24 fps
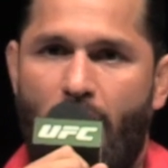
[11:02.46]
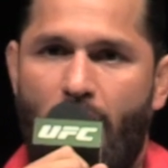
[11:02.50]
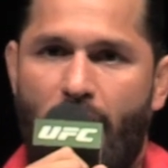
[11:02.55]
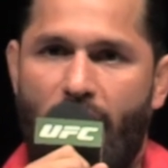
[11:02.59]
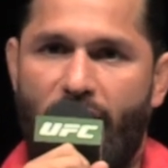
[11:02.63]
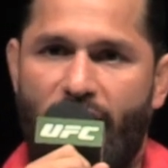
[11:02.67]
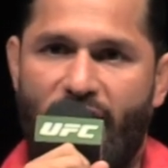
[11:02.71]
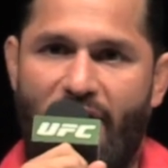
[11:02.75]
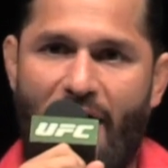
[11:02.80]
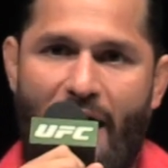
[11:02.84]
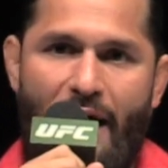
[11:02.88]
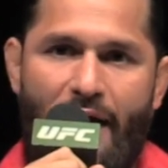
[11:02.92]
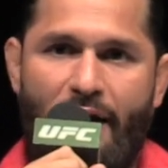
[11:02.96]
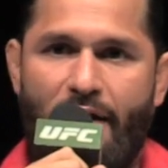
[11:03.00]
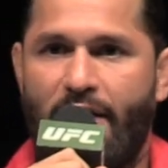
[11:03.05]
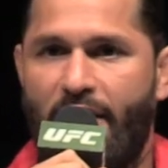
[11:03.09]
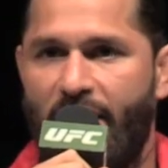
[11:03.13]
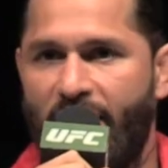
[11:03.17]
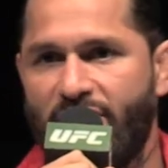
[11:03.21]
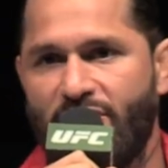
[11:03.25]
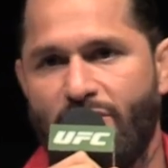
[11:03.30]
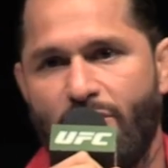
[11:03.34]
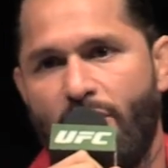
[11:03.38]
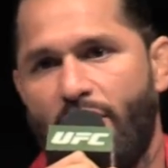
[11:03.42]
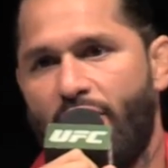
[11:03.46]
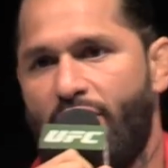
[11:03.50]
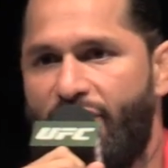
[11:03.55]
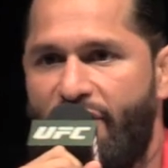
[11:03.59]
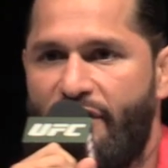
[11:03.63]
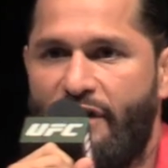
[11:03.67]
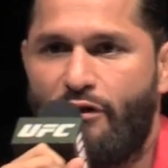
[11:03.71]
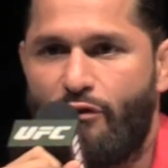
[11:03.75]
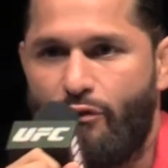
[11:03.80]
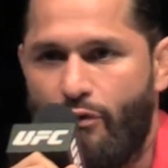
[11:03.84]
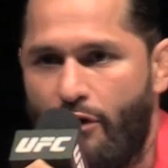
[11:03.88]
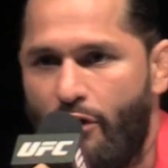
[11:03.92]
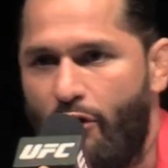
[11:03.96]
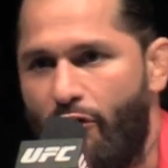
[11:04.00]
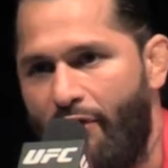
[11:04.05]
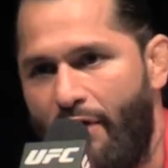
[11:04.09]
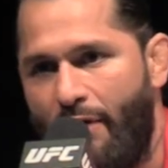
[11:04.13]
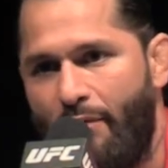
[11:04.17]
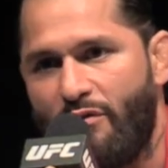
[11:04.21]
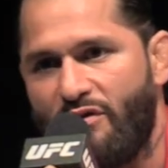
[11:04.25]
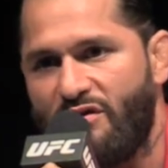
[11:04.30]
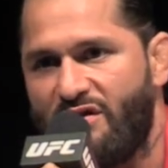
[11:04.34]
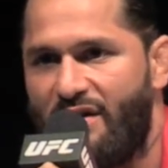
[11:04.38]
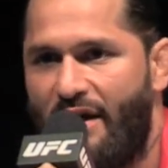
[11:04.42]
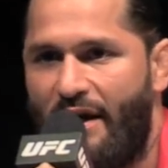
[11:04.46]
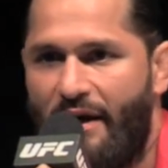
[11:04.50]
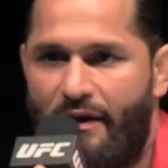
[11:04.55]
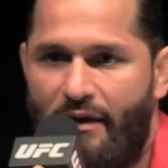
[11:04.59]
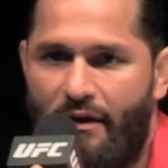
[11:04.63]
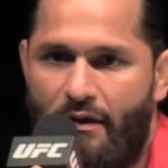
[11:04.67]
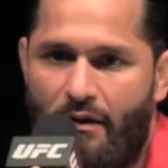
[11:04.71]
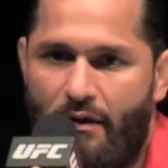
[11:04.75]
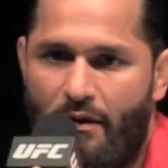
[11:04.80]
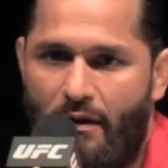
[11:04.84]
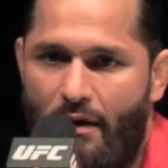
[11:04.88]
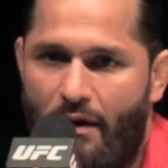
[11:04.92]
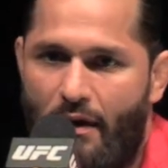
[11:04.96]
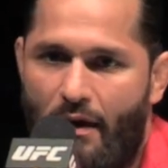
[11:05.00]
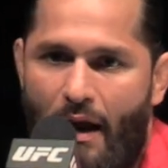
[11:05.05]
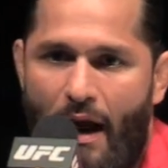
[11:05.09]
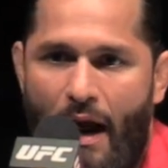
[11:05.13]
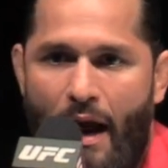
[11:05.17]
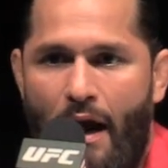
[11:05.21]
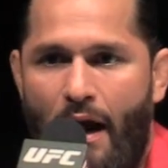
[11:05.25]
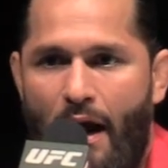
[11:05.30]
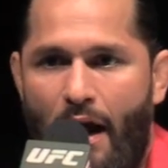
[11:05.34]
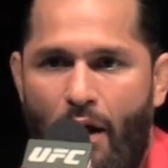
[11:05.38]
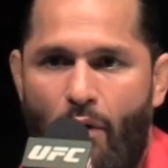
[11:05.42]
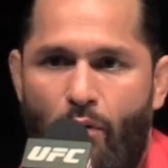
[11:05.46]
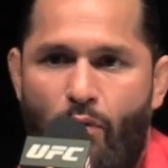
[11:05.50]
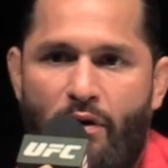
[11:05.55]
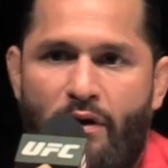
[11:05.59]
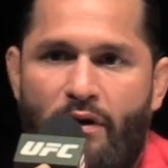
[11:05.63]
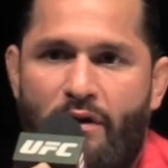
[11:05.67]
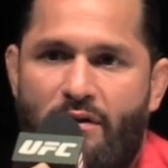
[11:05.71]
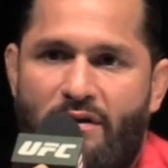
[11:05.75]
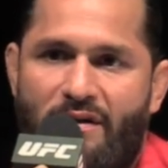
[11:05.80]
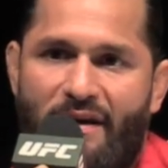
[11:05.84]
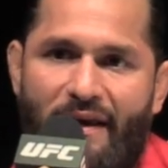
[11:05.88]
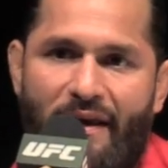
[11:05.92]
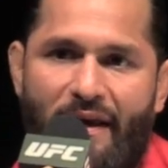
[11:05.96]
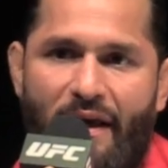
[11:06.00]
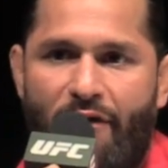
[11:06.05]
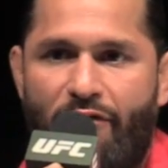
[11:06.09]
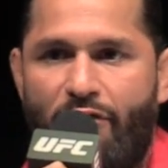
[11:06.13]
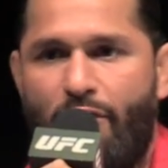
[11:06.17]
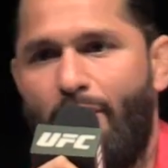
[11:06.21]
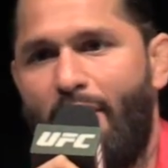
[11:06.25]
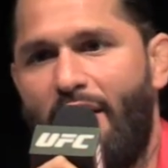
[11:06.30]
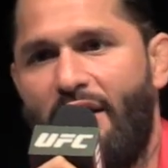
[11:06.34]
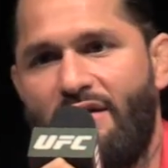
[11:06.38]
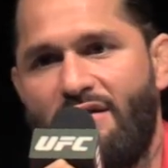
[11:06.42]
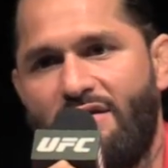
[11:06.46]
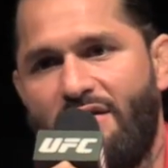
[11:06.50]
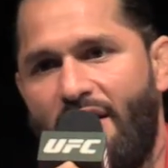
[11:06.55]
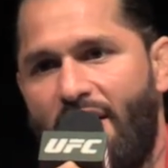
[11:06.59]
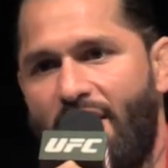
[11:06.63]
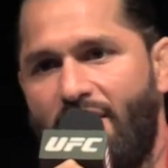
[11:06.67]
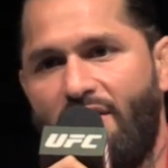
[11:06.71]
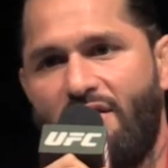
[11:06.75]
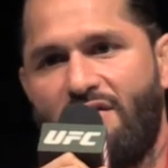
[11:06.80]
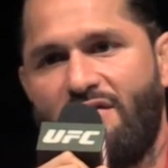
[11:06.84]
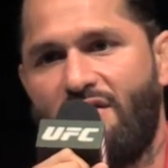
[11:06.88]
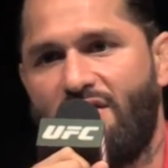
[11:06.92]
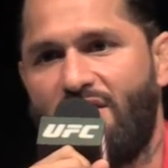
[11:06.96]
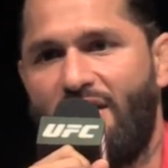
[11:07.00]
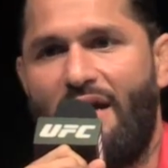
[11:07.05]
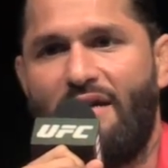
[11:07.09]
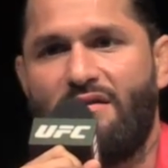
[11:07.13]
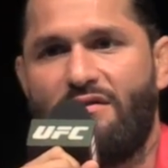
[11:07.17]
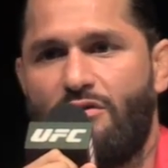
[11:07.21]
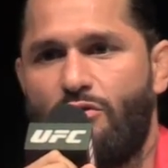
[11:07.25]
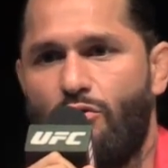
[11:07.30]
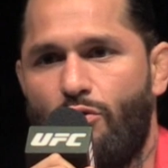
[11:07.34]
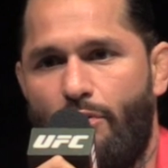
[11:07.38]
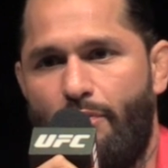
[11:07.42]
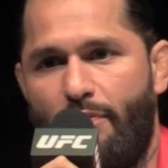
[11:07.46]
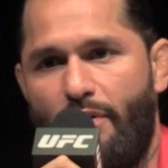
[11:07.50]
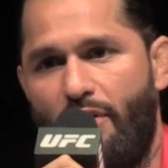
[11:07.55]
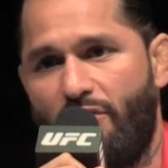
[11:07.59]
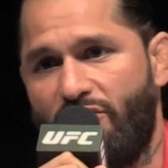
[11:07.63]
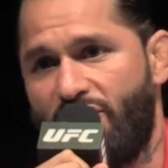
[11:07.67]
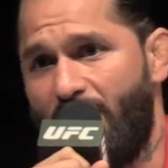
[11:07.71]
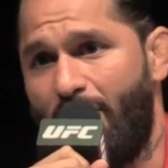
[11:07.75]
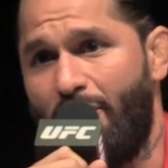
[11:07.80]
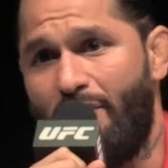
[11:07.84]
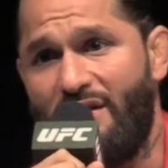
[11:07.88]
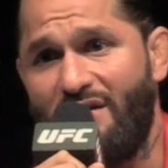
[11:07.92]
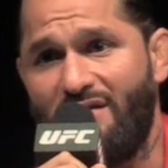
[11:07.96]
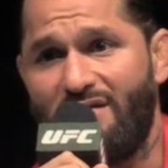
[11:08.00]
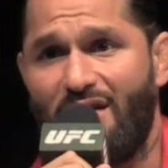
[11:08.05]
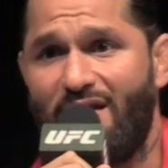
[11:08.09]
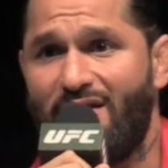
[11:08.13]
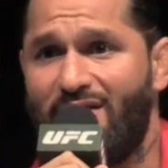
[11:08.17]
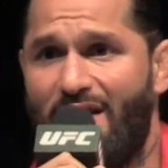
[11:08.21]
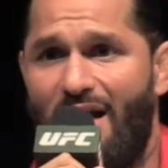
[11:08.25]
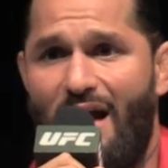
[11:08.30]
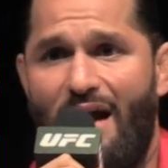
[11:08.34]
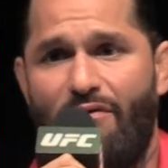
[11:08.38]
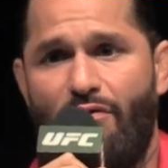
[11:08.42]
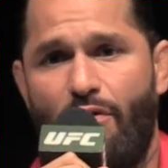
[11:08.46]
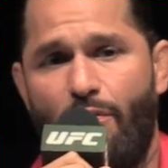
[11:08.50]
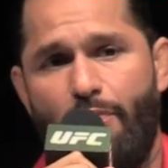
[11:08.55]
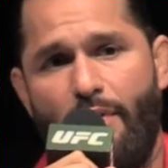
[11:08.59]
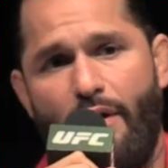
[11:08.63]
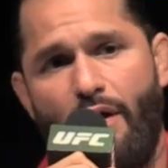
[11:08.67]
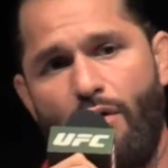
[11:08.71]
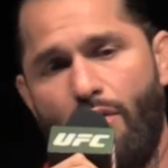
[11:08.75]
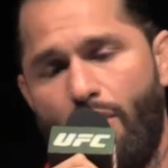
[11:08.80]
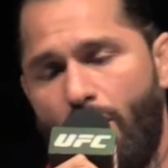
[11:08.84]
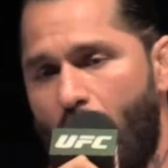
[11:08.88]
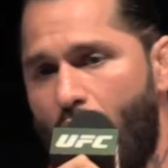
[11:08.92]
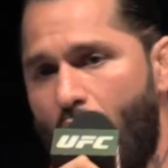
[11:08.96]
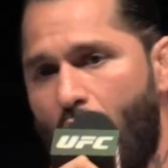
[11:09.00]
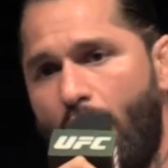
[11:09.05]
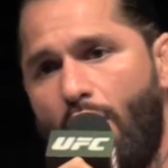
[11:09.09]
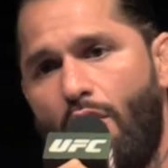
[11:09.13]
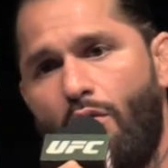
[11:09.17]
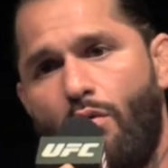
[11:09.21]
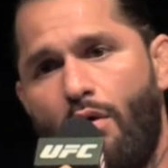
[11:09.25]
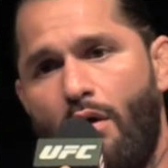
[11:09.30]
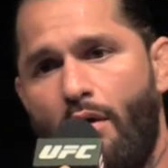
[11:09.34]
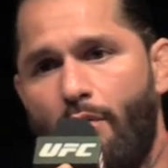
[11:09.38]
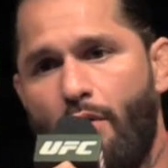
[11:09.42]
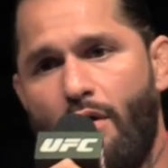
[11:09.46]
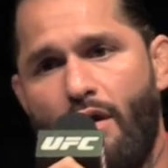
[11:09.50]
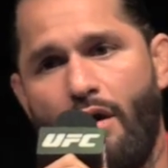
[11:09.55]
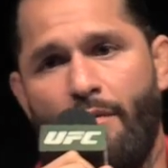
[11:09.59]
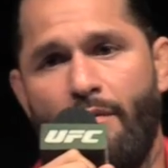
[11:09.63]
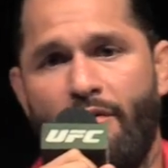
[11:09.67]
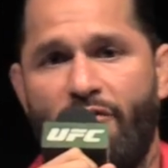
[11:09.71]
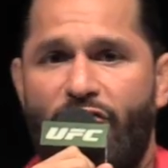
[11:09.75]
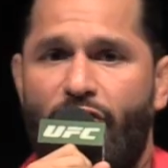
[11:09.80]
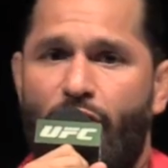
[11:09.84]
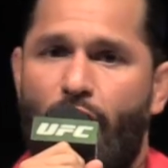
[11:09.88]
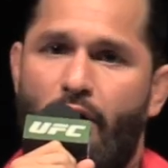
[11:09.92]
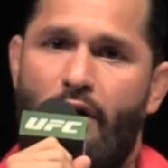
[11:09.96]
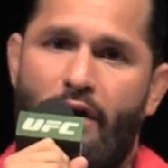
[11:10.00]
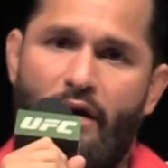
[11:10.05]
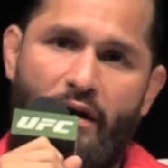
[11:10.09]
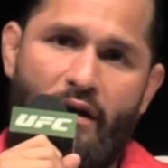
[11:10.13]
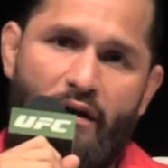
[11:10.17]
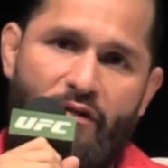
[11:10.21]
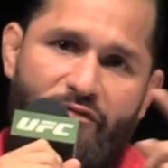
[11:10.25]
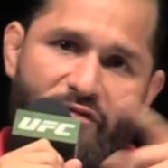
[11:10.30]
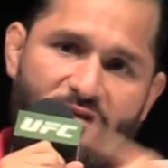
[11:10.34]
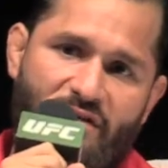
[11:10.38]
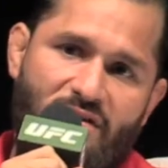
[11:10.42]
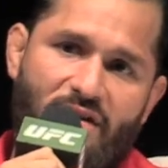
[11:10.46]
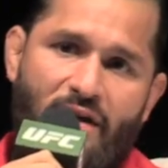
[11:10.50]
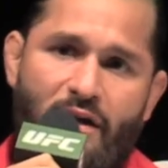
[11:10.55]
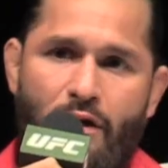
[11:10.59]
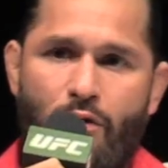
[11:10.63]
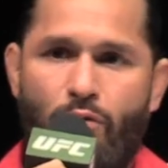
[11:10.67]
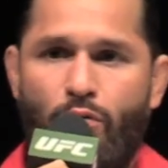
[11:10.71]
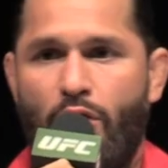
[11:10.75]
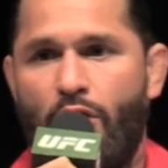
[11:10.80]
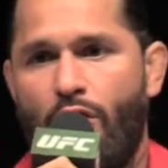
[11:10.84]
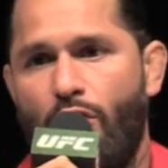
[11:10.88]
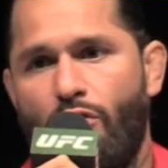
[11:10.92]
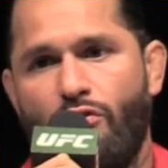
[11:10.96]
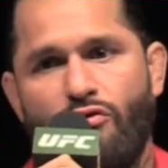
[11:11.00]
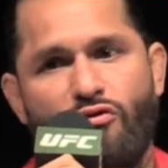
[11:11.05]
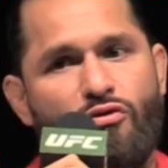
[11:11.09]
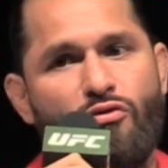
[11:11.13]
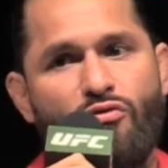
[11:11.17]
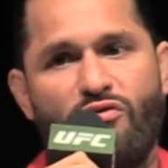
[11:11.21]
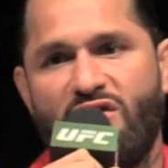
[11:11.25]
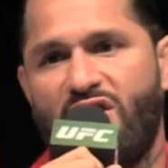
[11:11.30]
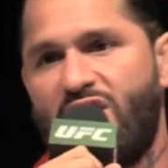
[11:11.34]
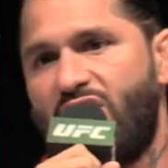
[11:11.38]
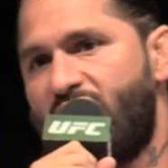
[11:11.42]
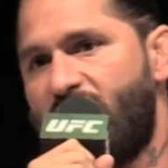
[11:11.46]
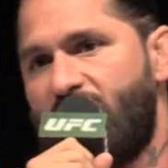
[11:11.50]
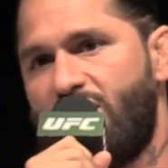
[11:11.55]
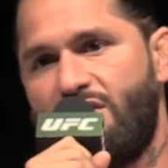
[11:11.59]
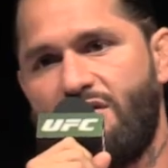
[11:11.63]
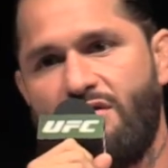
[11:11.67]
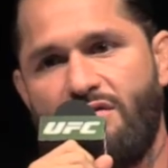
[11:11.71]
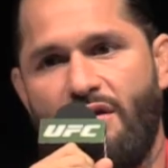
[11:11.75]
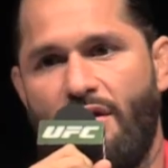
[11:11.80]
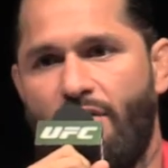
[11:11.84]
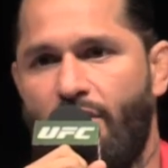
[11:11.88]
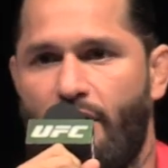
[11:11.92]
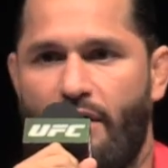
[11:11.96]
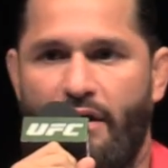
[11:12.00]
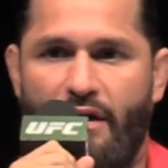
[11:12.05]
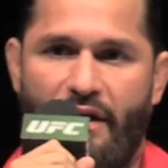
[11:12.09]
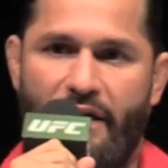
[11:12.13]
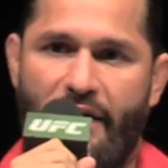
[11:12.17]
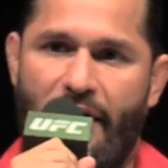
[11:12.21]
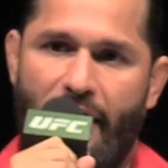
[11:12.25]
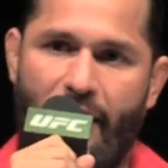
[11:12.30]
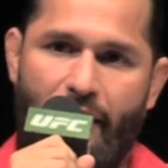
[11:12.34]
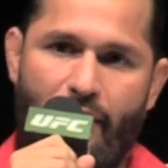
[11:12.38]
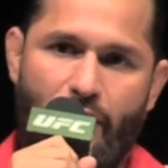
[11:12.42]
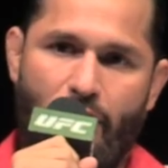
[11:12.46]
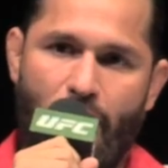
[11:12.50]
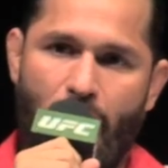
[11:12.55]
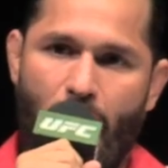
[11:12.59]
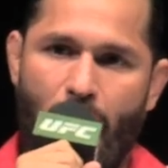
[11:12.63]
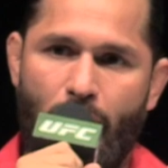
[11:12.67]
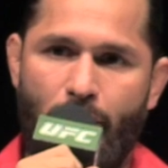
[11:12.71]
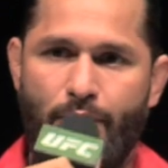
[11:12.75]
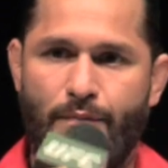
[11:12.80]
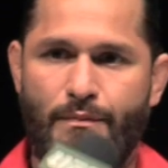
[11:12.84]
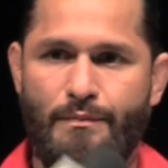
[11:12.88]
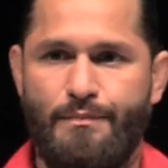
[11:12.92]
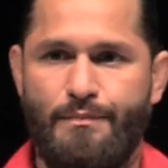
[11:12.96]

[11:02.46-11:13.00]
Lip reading: if God gives me the victory November 2nd, I want to take everybody's head that's attached to a belt. Somebody says they have a belt, well, I'm coming for it. And if it's any one of those two sissies, then they're going to get it, you know?